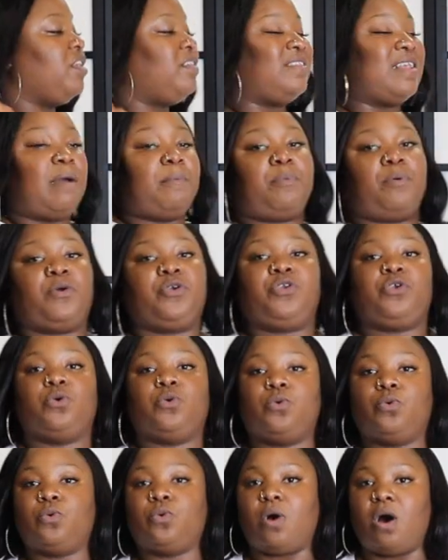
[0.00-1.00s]
example,
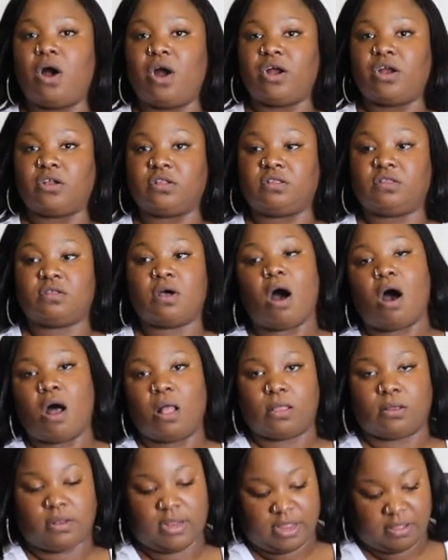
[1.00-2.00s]
you are
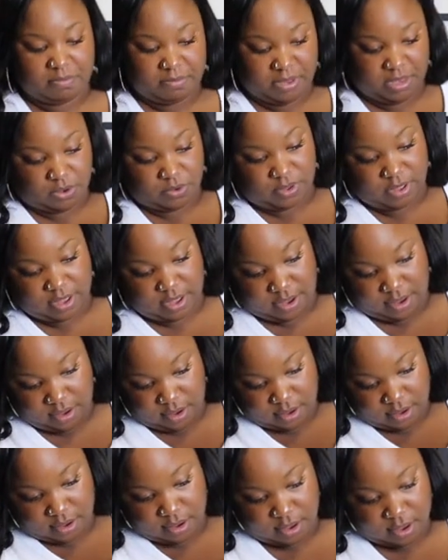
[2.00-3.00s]
taller than me,
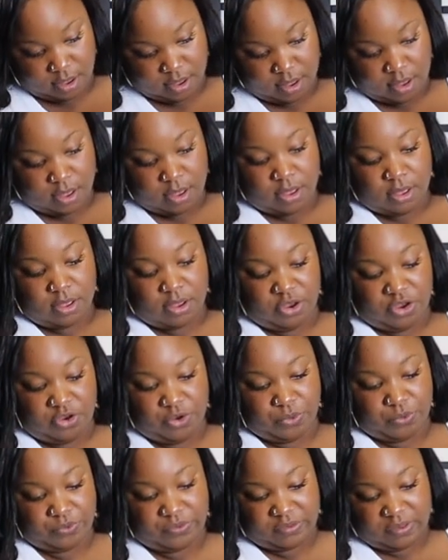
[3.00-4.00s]
okay? You
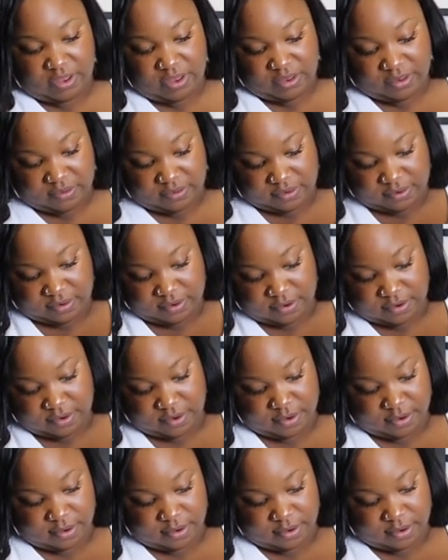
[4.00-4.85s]
use this